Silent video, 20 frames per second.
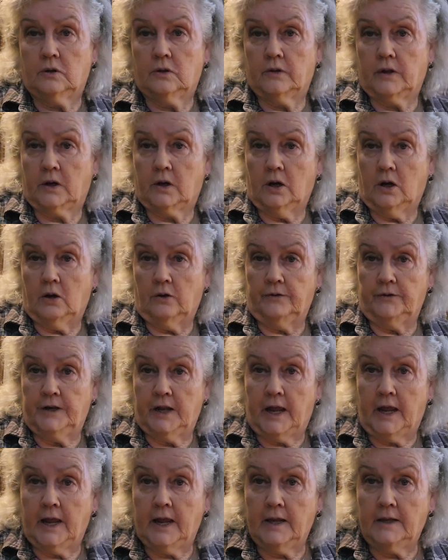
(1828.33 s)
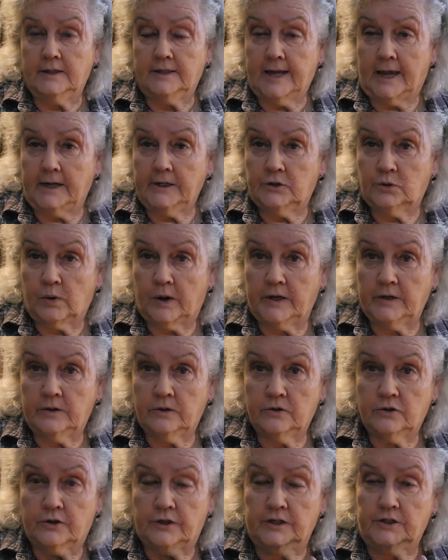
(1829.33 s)
they're called day
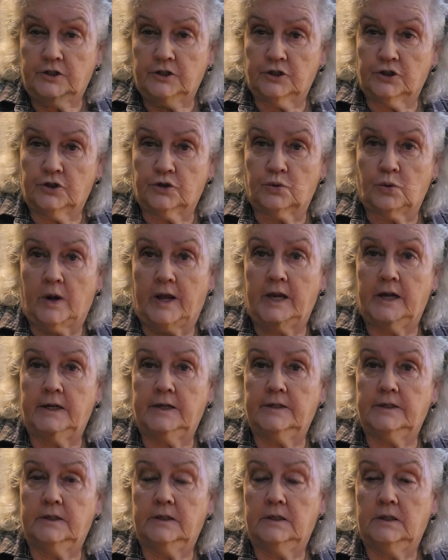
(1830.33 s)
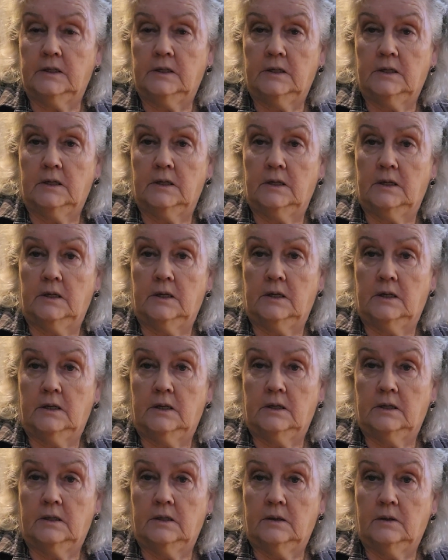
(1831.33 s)
traders that just trade
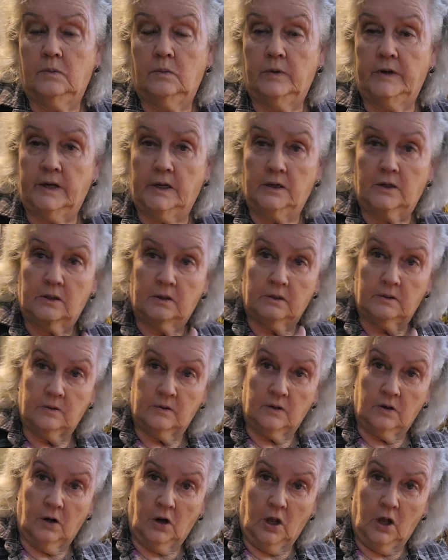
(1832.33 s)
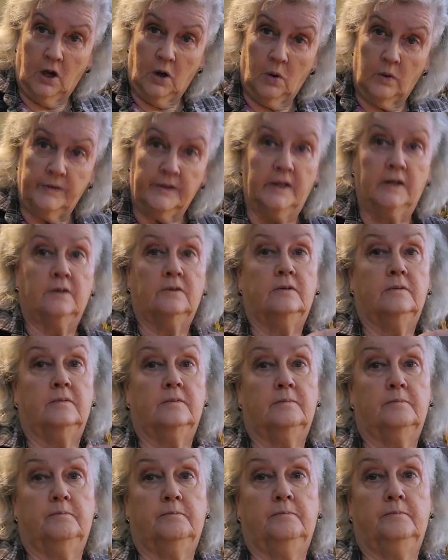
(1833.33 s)
when it's low and then
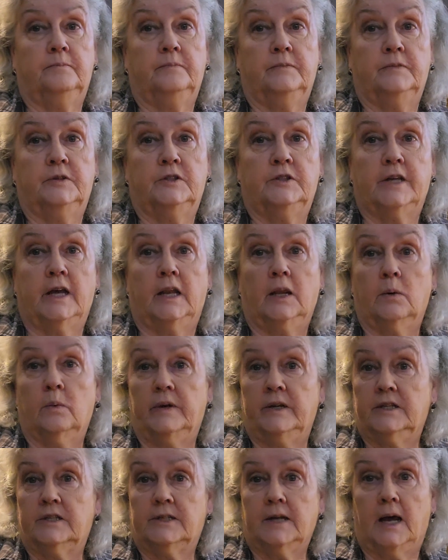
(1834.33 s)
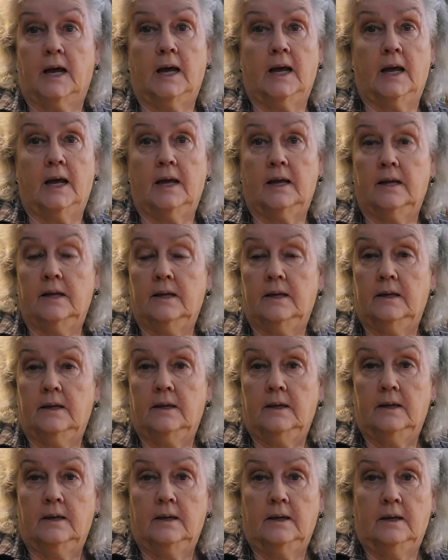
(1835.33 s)
sell it when it's high.
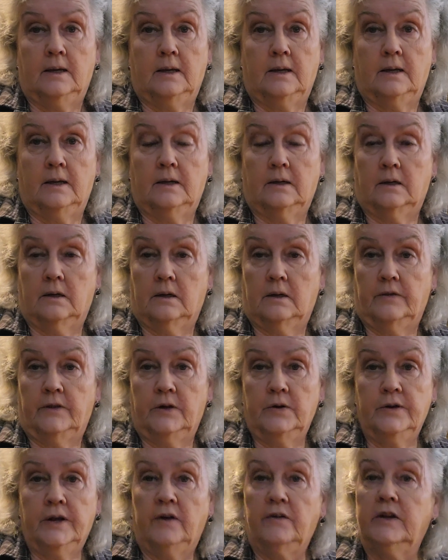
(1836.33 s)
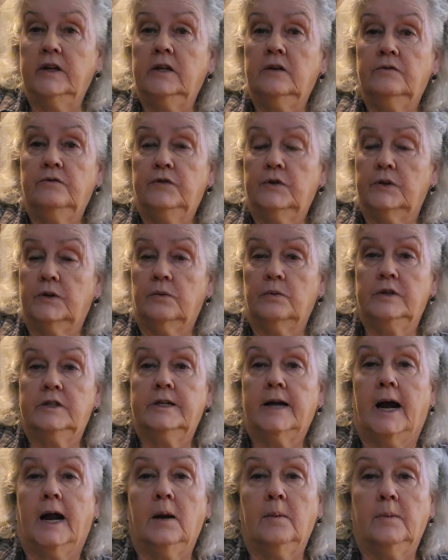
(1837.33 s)
They're not in for the
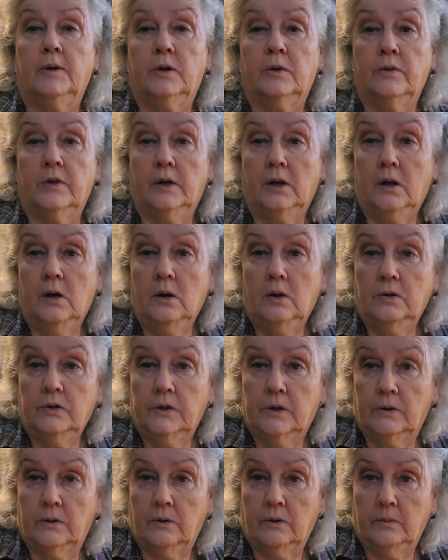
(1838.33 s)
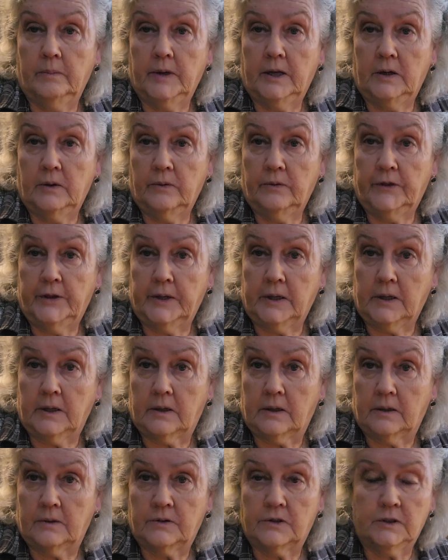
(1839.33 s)
retirement of the long term, I don't think.
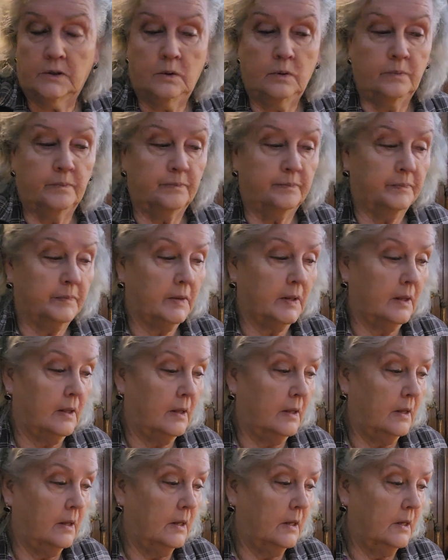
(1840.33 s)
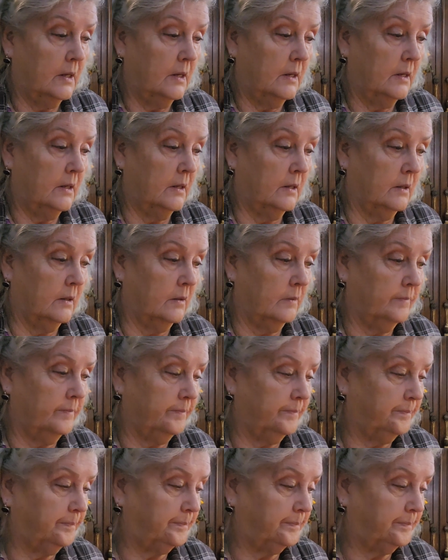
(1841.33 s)
So, um,